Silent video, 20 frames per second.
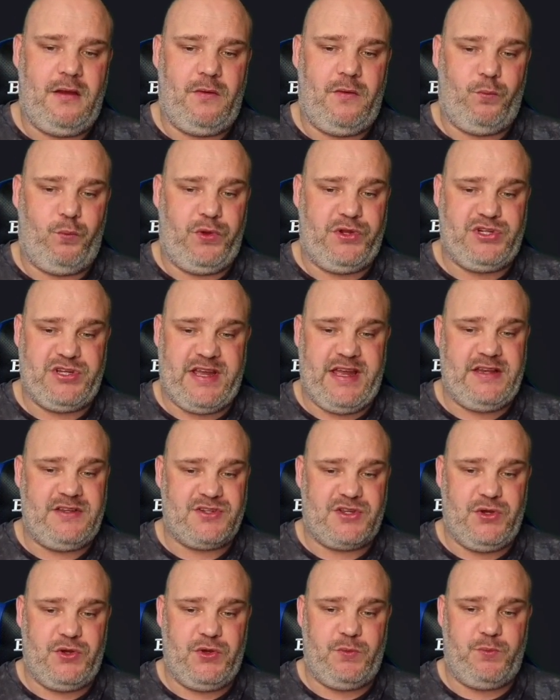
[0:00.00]
which again is
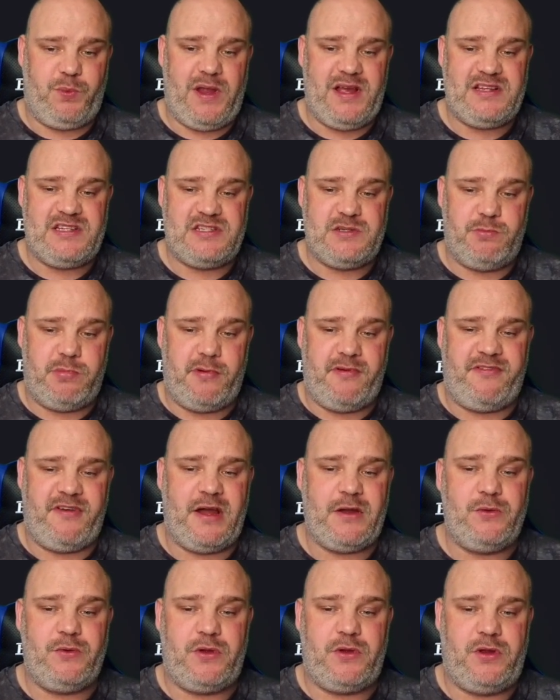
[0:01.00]
good. Places a
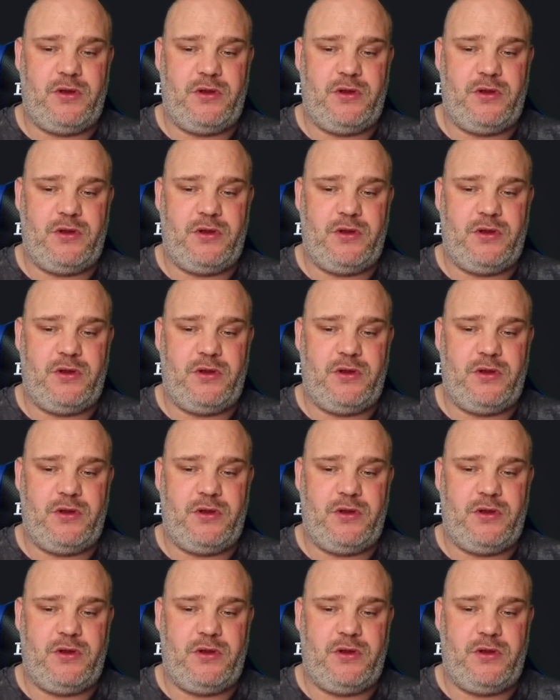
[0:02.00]
provoke